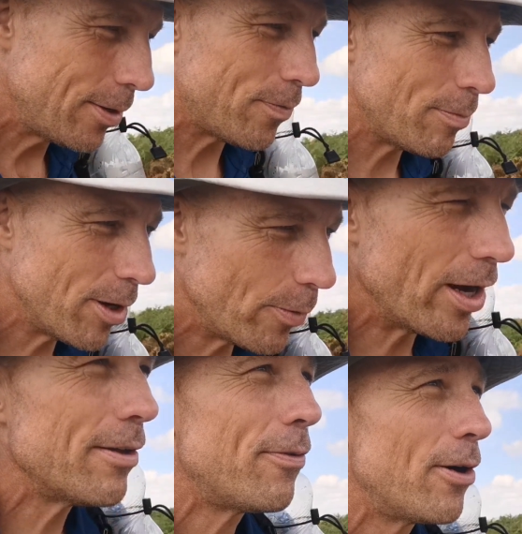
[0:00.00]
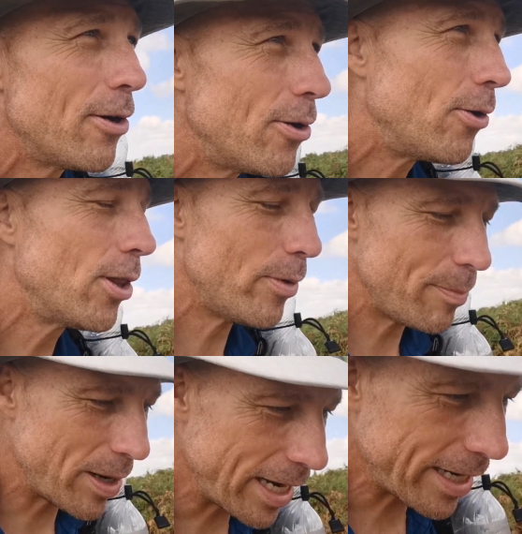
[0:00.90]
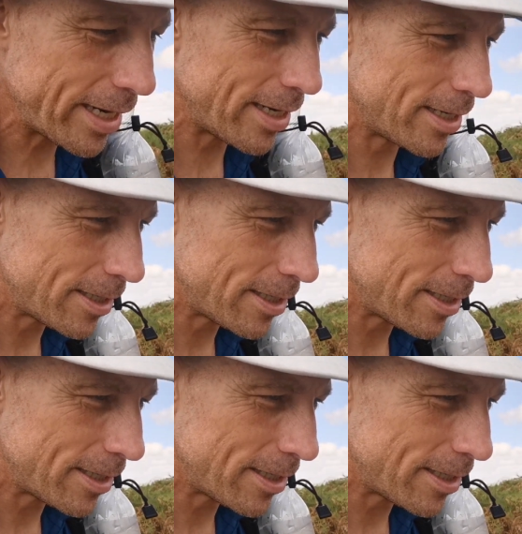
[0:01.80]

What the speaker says: from my wife all the way back